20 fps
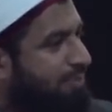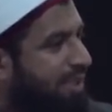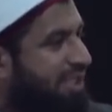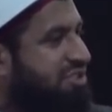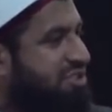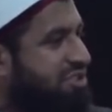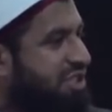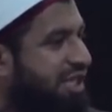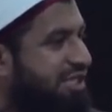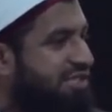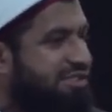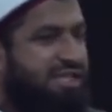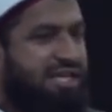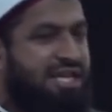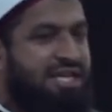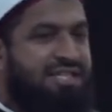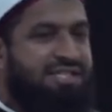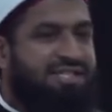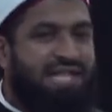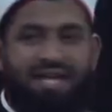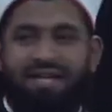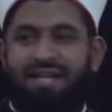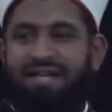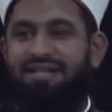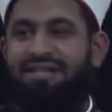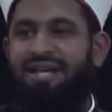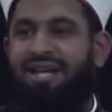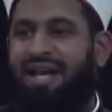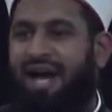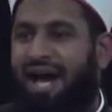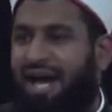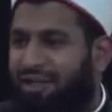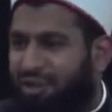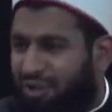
mixtures, sat in the car.